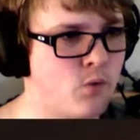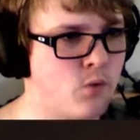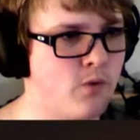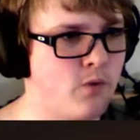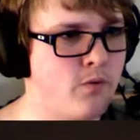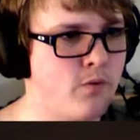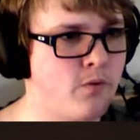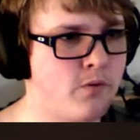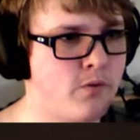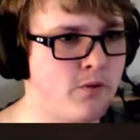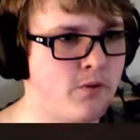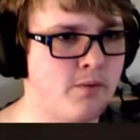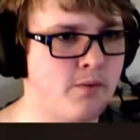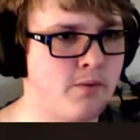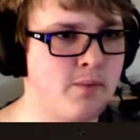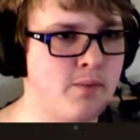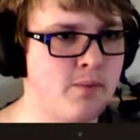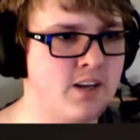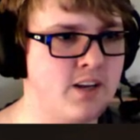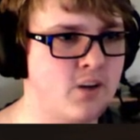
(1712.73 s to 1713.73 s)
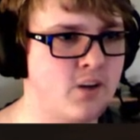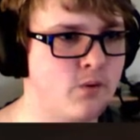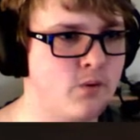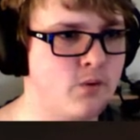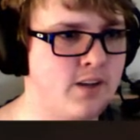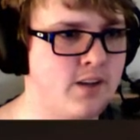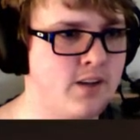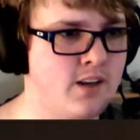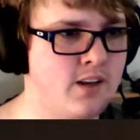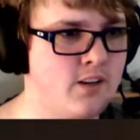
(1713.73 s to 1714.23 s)
for being my bandit
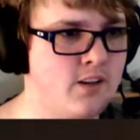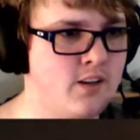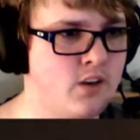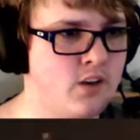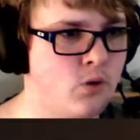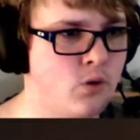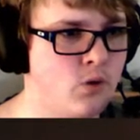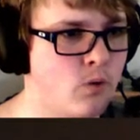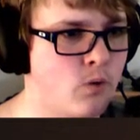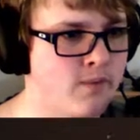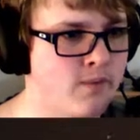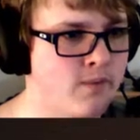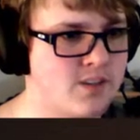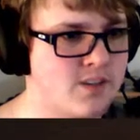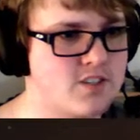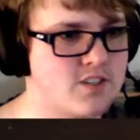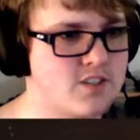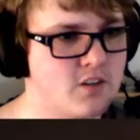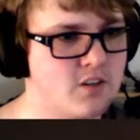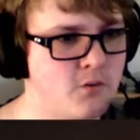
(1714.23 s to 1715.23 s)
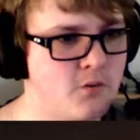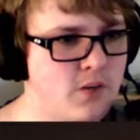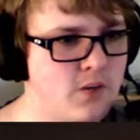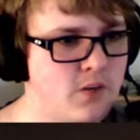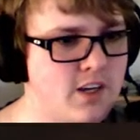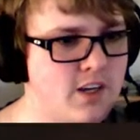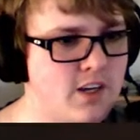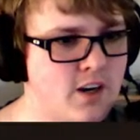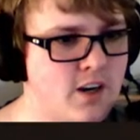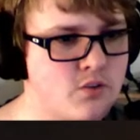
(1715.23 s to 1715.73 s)
queen, the equipment,
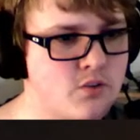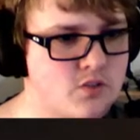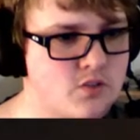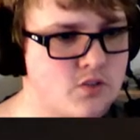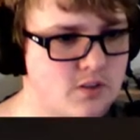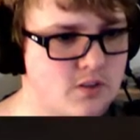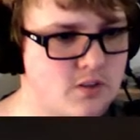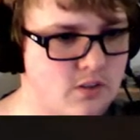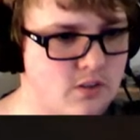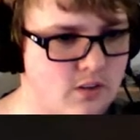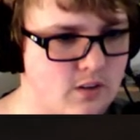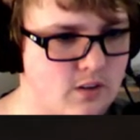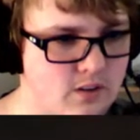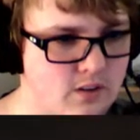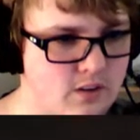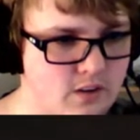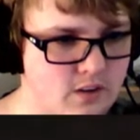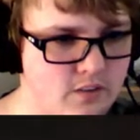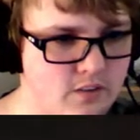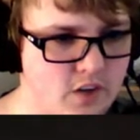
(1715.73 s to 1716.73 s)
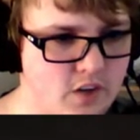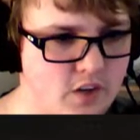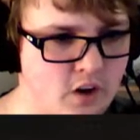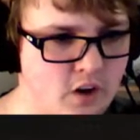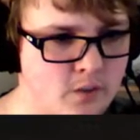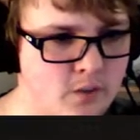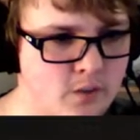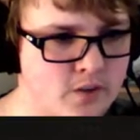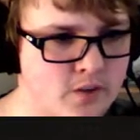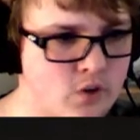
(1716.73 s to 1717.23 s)
Fleet Cuffs, the
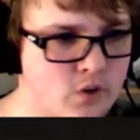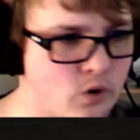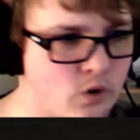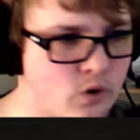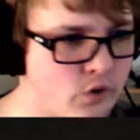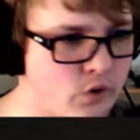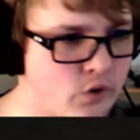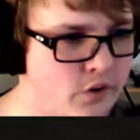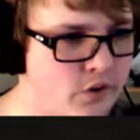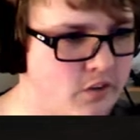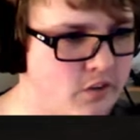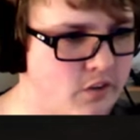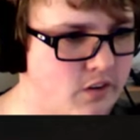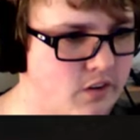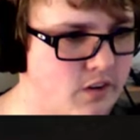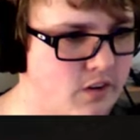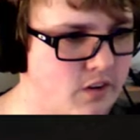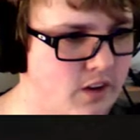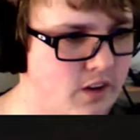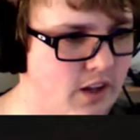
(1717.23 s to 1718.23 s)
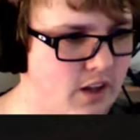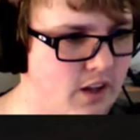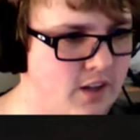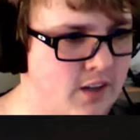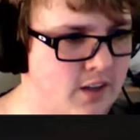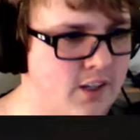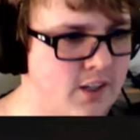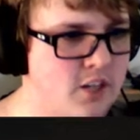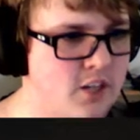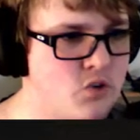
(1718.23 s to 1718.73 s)
Armor of Cold, and the
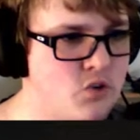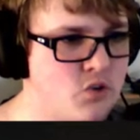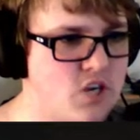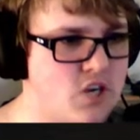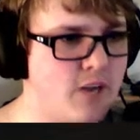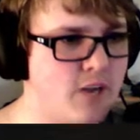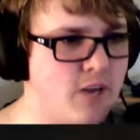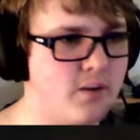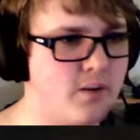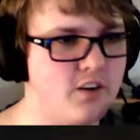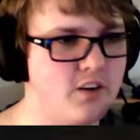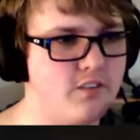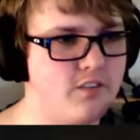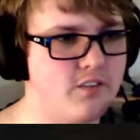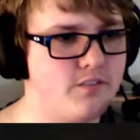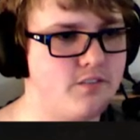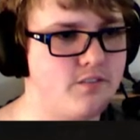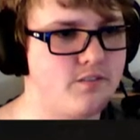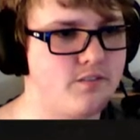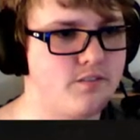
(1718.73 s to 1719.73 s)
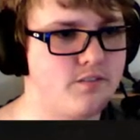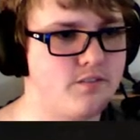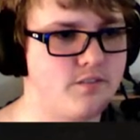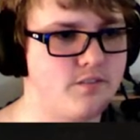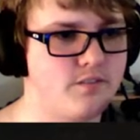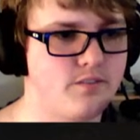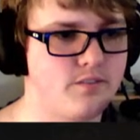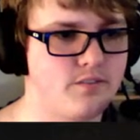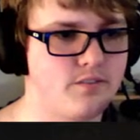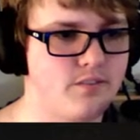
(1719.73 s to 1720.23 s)
Huge Hammer.
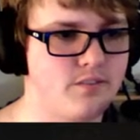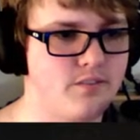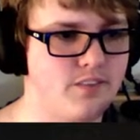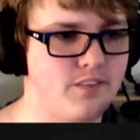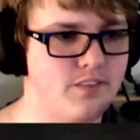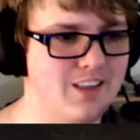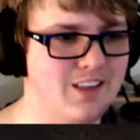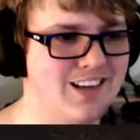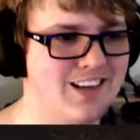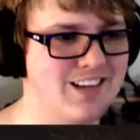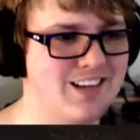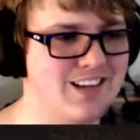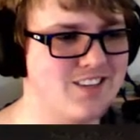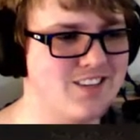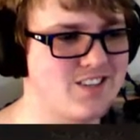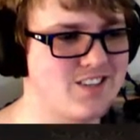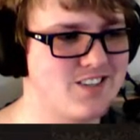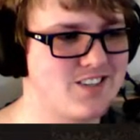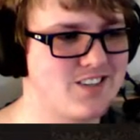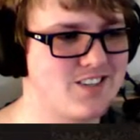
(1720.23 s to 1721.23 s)
Nice.